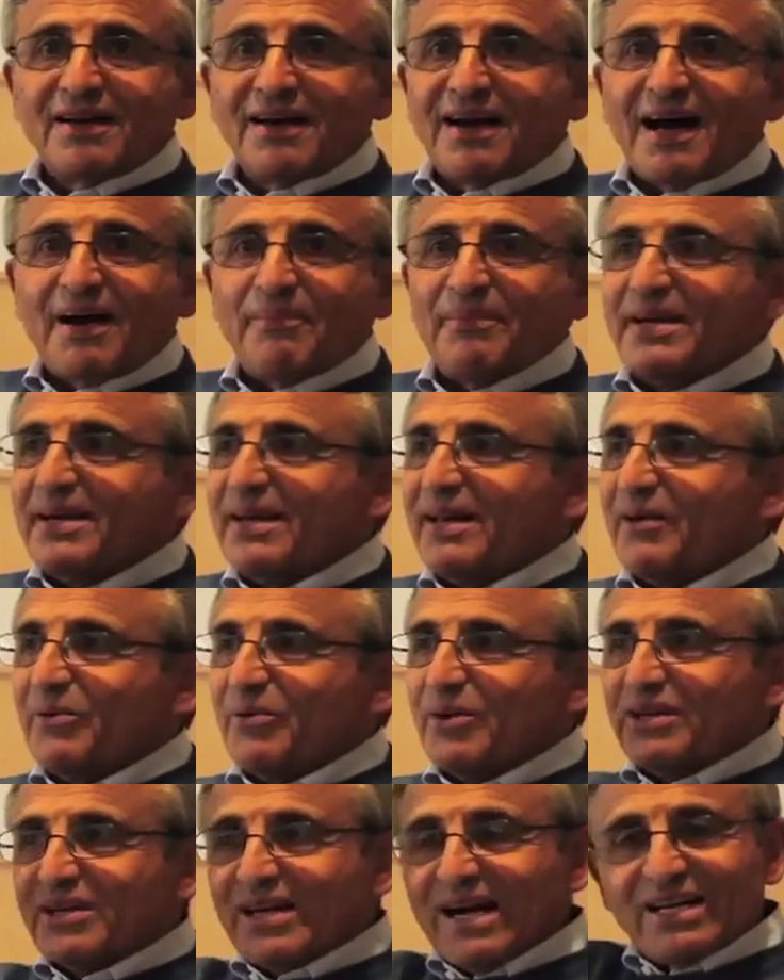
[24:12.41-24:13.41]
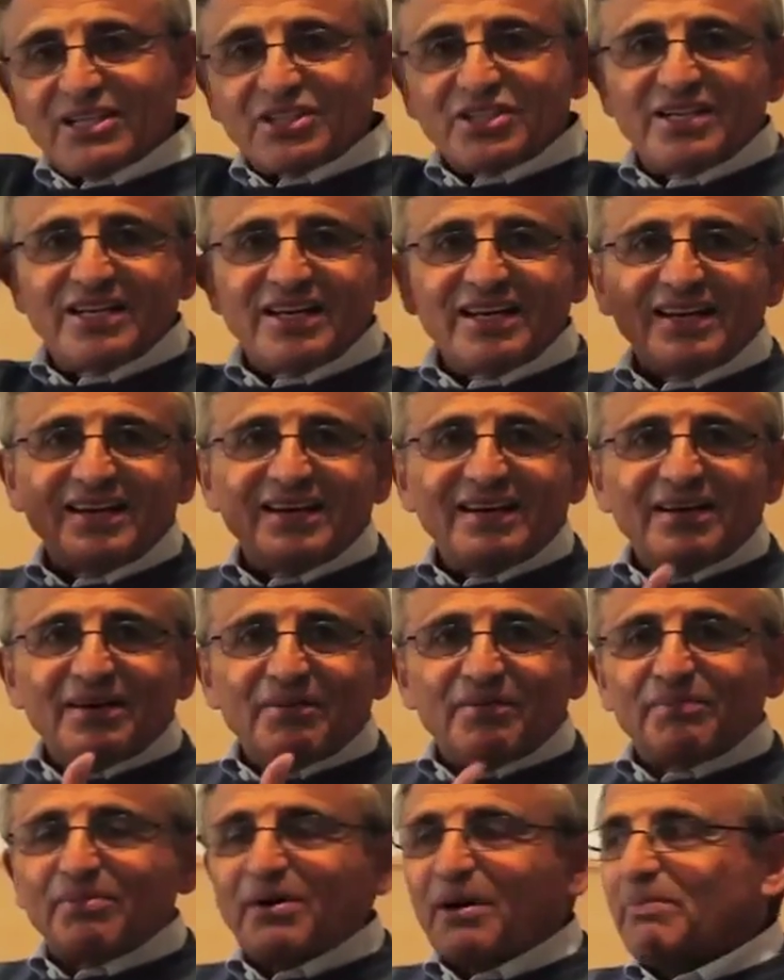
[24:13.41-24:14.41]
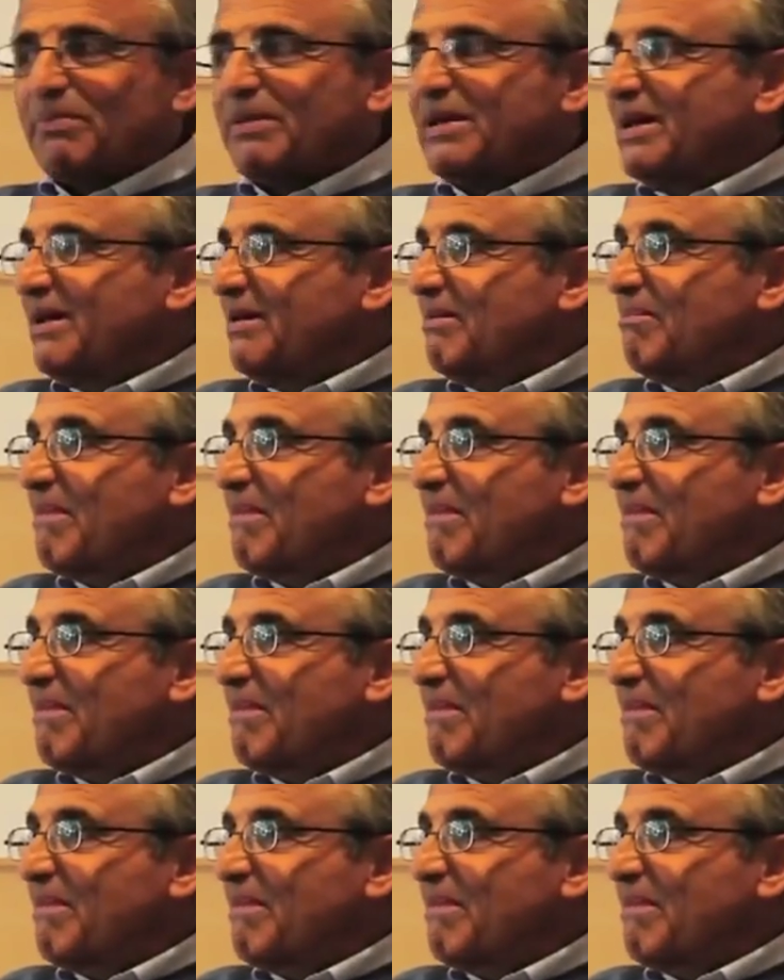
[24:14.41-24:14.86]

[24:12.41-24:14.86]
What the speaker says: I mean, it would actually probably